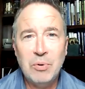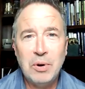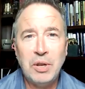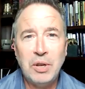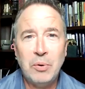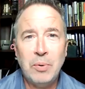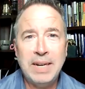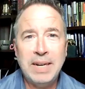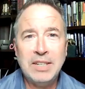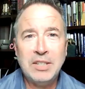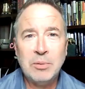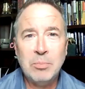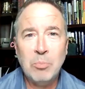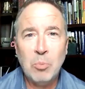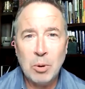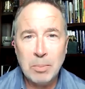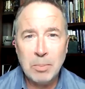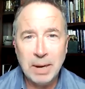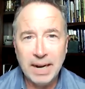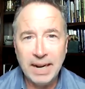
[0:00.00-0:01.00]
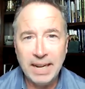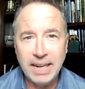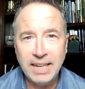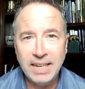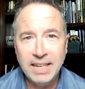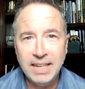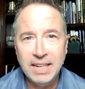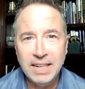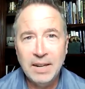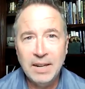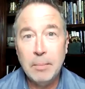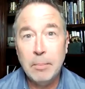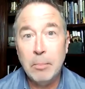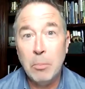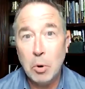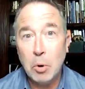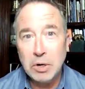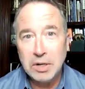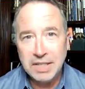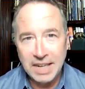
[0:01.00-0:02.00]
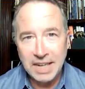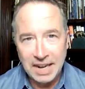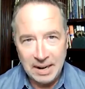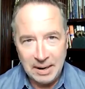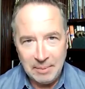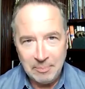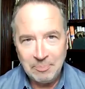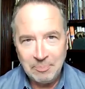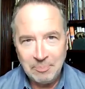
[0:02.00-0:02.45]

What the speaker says: where you waste more money, more time.